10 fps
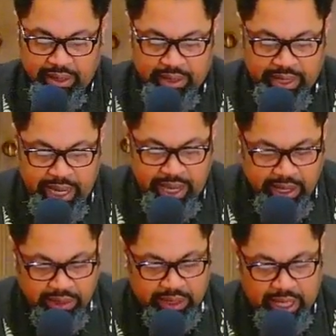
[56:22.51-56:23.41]
Today it
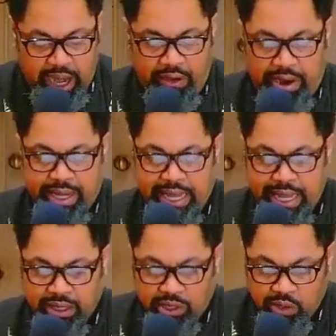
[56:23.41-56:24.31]
is carried
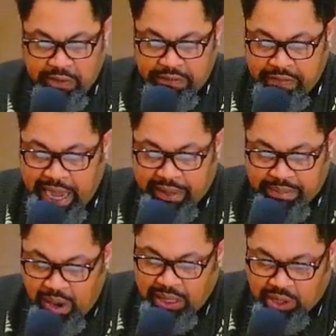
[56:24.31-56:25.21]
into effect,
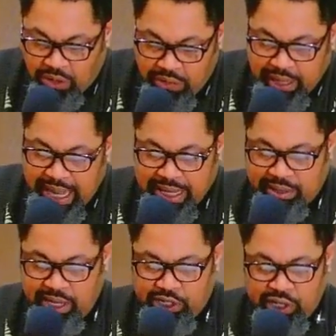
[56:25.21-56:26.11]
brought to
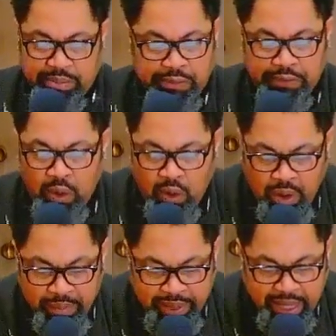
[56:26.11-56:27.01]
realization,
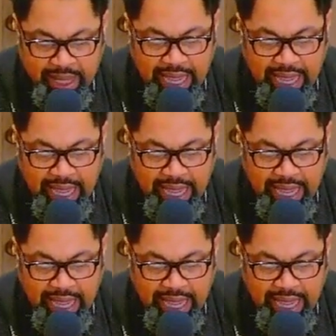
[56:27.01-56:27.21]
performed,